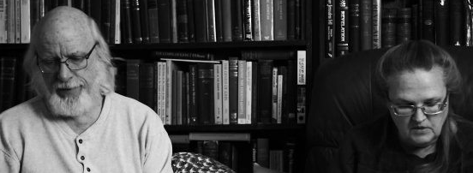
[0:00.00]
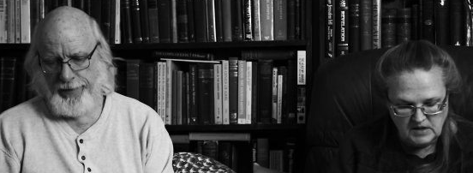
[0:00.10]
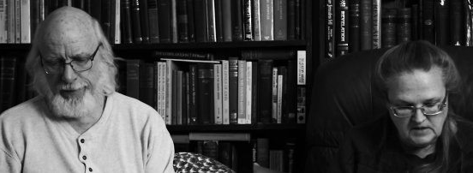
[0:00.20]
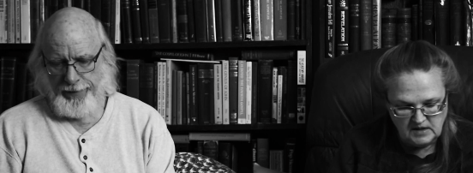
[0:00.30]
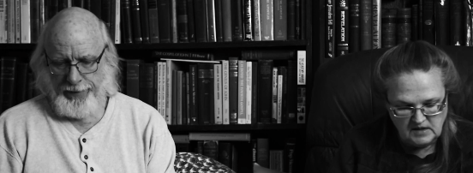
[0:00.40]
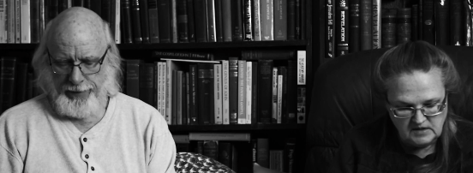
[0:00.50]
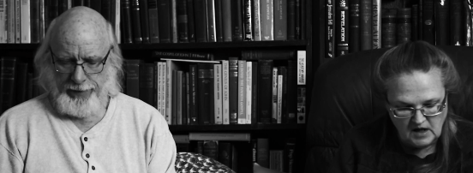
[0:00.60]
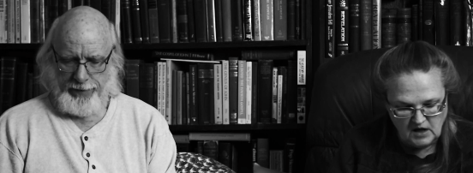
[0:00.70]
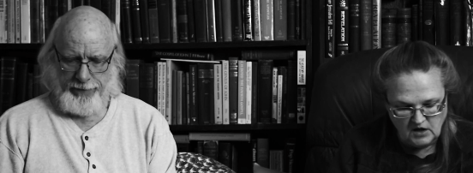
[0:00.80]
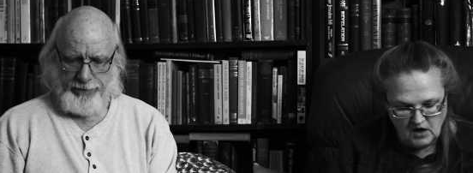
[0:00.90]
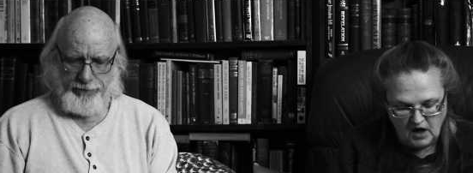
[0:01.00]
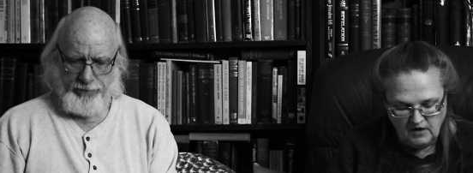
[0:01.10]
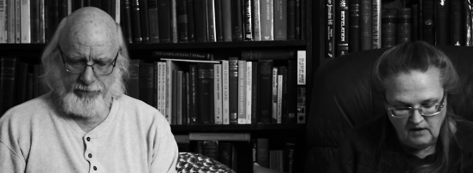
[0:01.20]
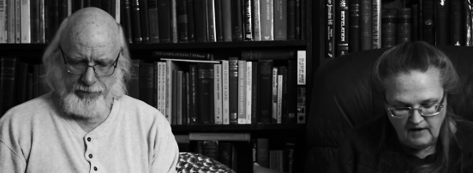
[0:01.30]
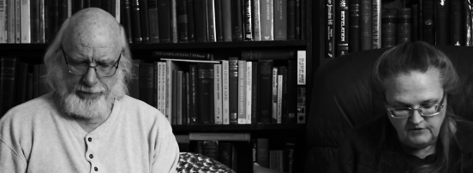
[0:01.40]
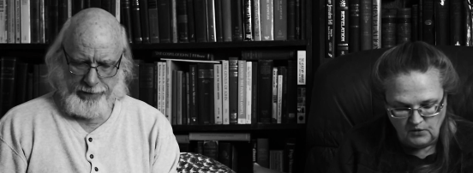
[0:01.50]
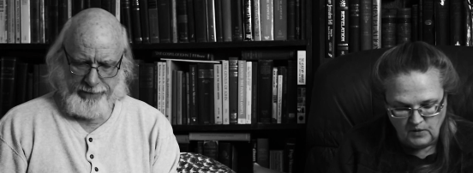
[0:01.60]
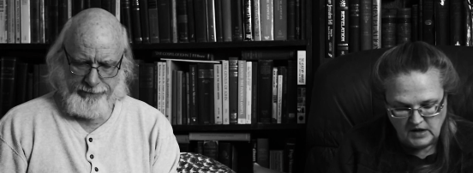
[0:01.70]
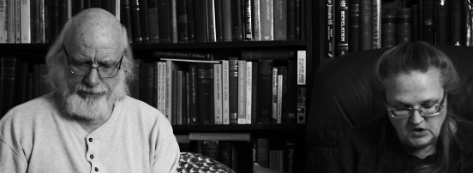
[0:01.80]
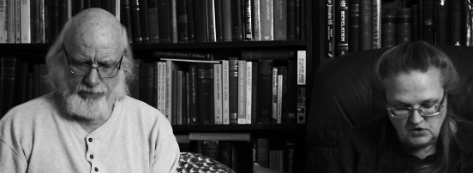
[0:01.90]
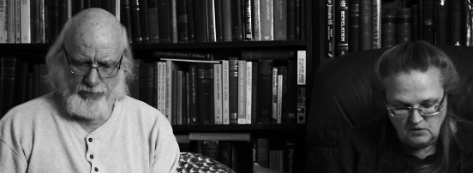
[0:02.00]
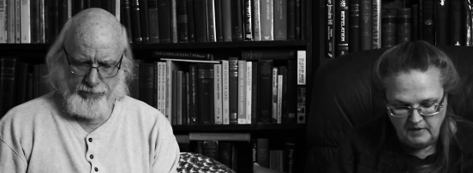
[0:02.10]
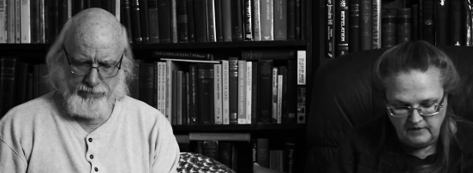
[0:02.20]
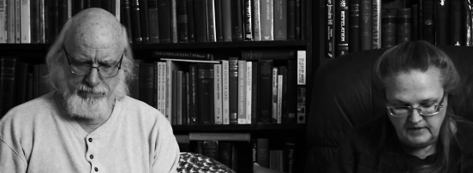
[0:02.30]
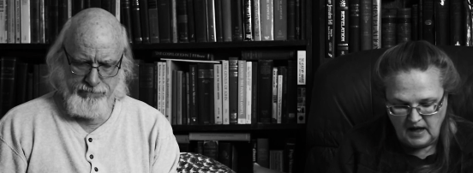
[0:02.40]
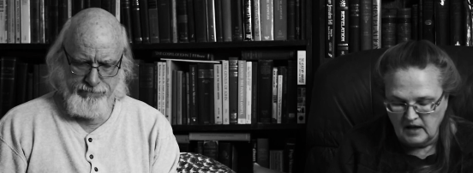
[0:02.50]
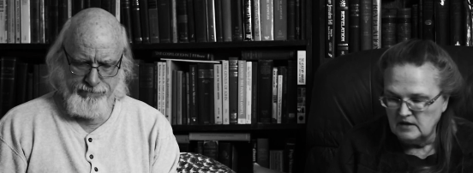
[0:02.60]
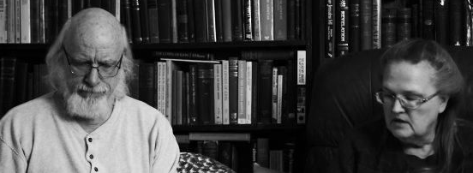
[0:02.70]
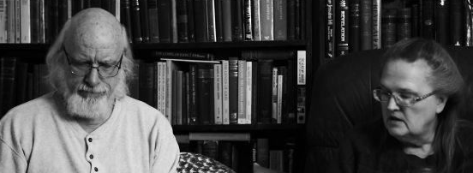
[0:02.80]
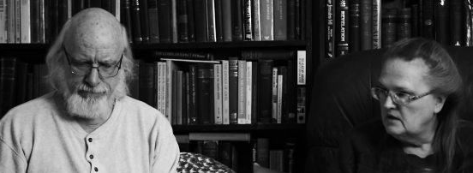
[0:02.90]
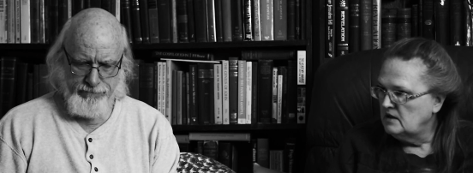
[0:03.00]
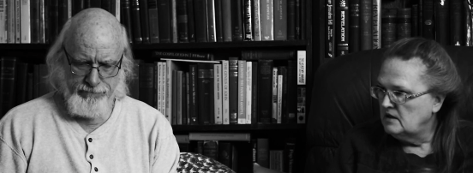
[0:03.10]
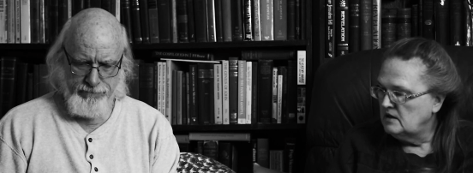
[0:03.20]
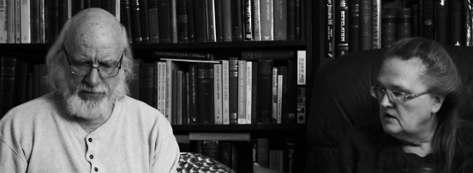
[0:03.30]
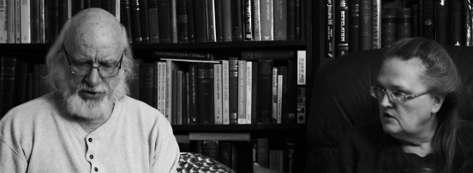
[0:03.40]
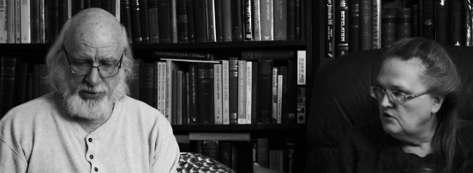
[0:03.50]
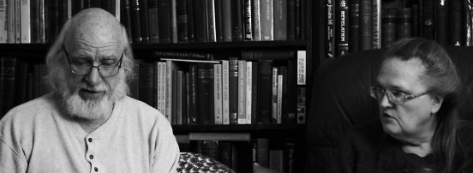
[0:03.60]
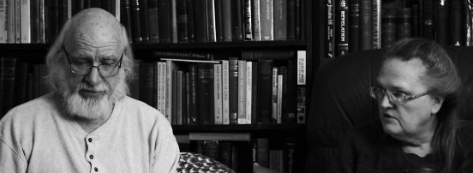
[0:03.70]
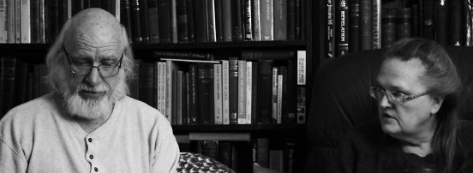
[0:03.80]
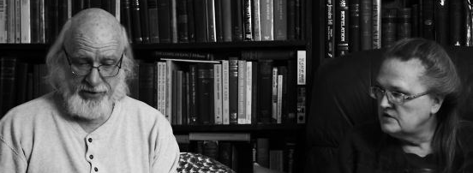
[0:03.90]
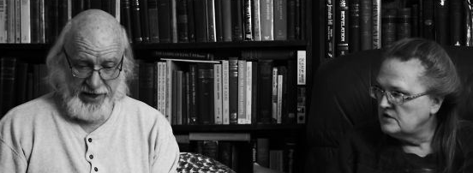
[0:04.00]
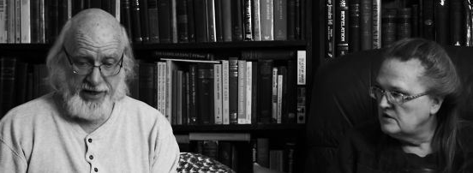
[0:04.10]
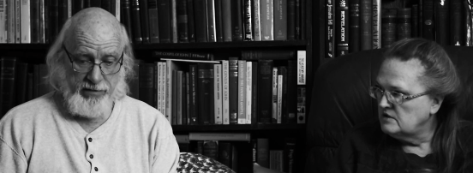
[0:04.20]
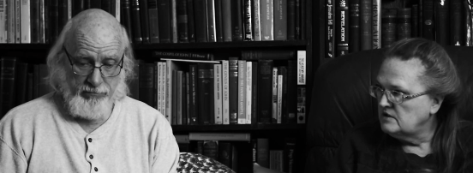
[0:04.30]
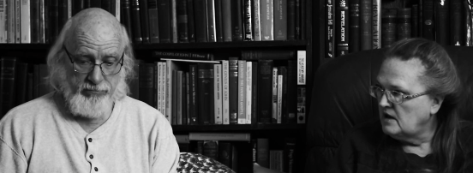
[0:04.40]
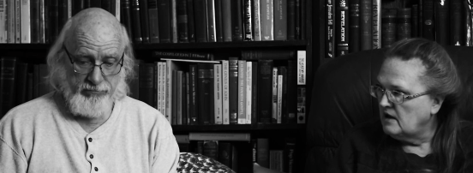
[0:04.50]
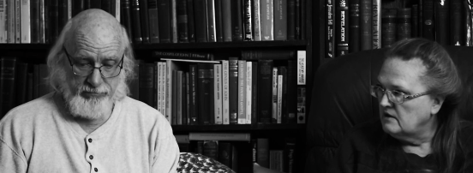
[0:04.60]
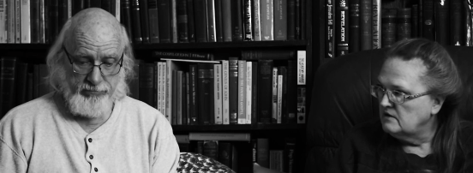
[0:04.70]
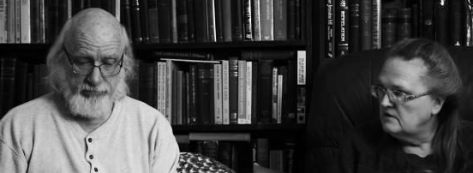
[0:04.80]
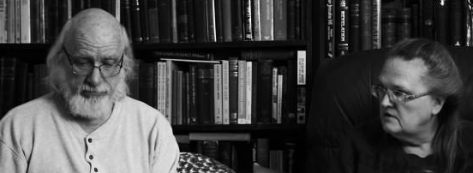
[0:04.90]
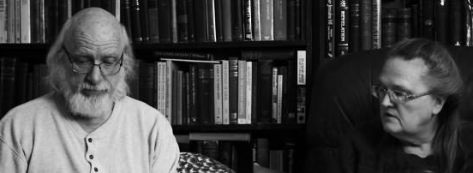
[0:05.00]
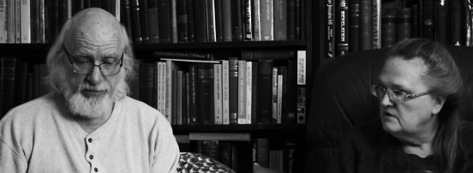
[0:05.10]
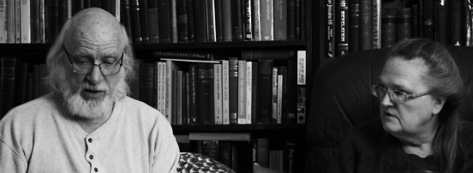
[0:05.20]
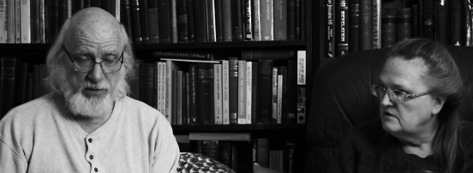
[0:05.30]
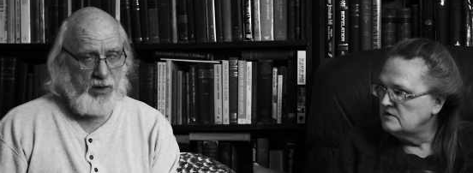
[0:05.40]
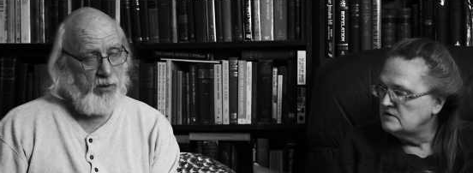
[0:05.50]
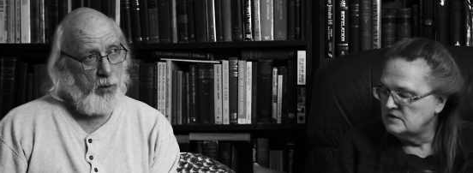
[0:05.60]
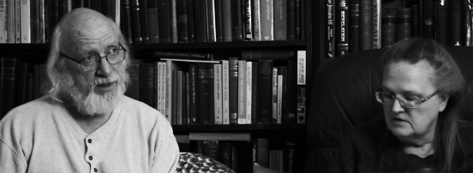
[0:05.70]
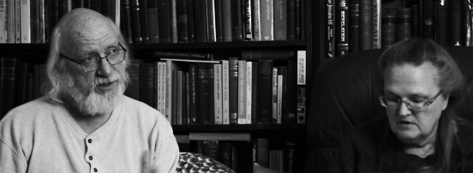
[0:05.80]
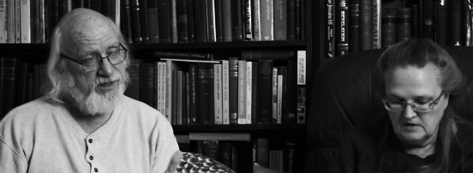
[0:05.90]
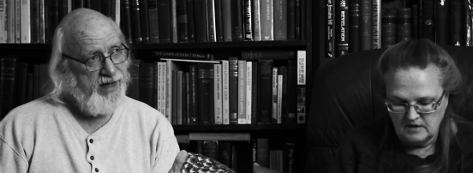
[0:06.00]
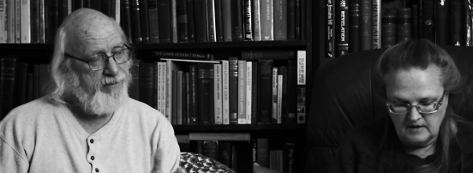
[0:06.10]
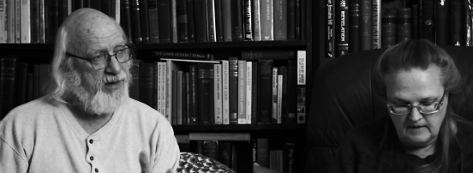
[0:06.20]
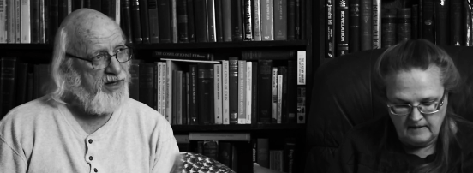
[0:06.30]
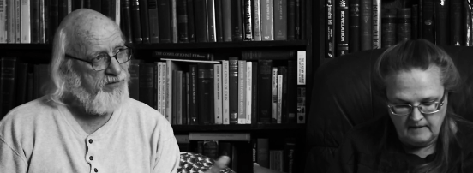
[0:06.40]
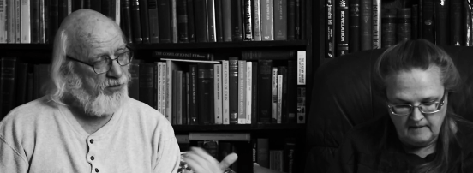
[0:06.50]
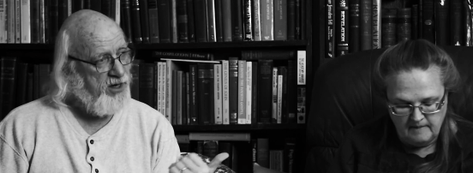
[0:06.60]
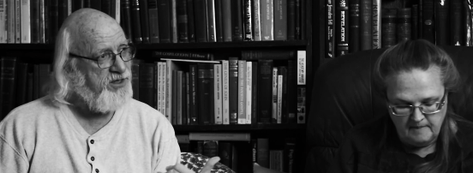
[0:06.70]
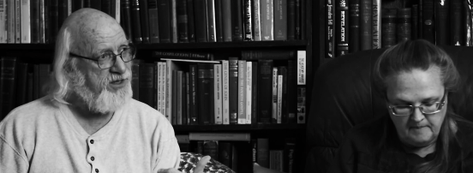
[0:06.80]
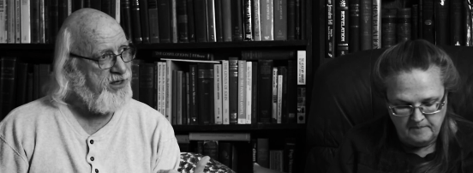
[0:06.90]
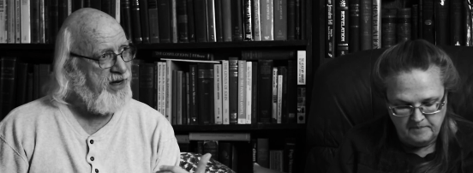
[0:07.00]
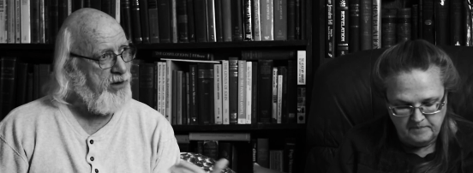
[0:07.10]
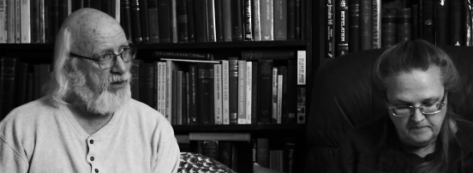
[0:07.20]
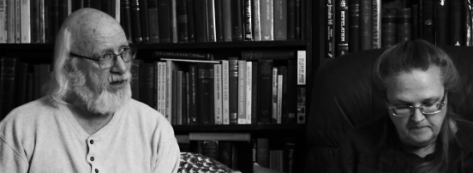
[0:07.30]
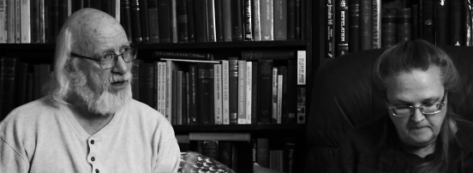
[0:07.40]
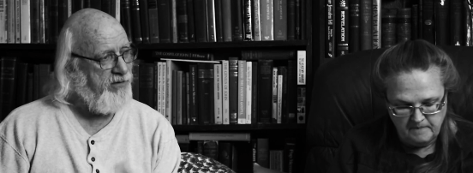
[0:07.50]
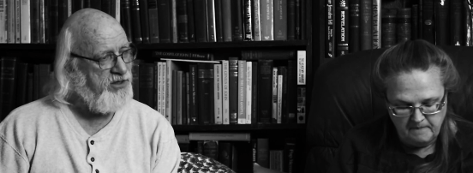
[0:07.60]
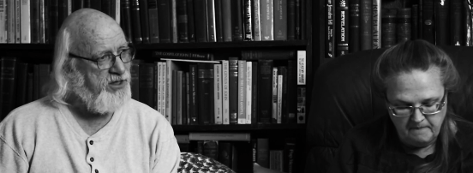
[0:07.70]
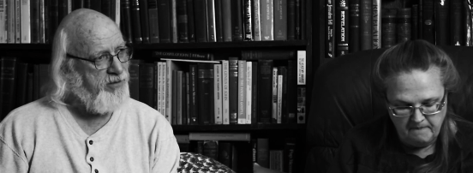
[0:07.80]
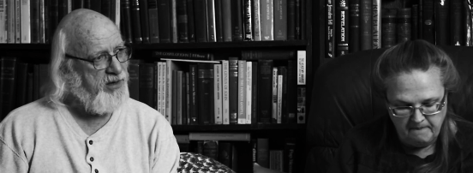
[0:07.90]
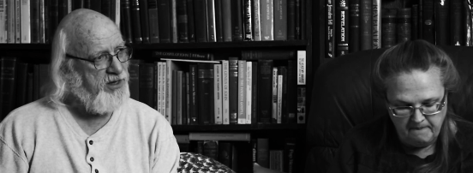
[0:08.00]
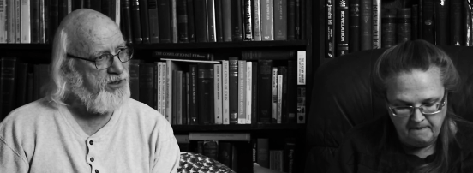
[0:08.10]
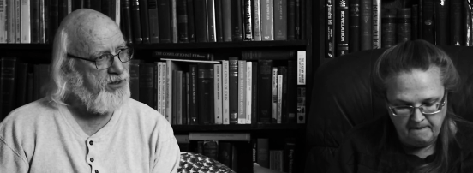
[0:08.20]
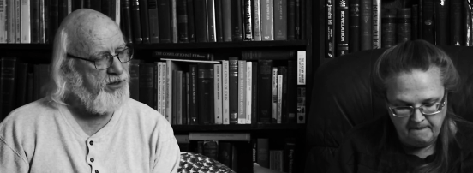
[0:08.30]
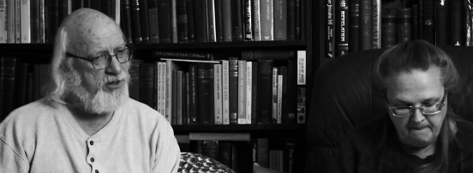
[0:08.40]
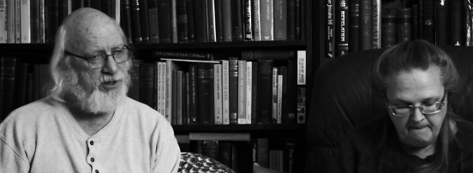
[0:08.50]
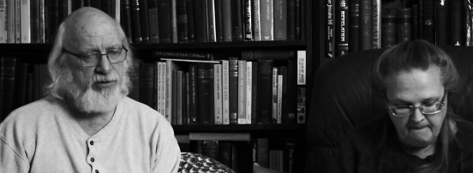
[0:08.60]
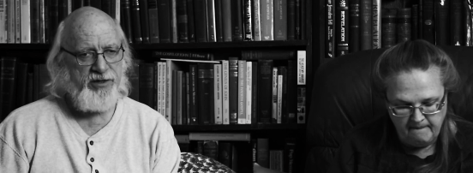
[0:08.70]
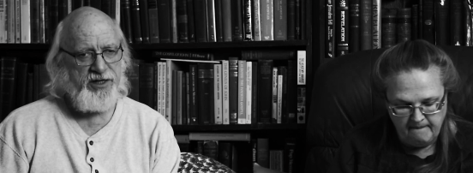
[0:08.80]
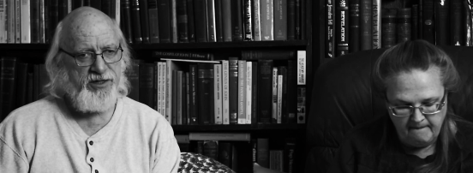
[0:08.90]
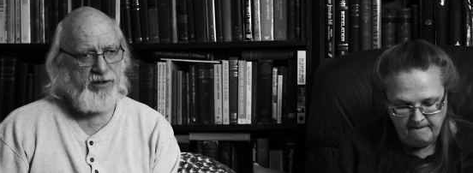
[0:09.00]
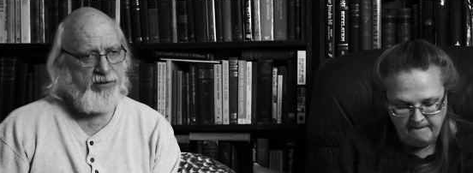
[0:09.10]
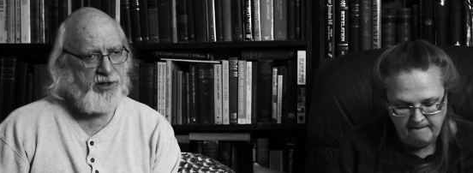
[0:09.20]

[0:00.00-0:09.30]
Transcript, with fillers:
Speaker 1: he's saying, I don't have to write to you about that.
Speaker 2: You have no need.
Speaker 1: Yeah.
Speaker 2: And what does that mean for us today? Well, it obviously means that you don't need to know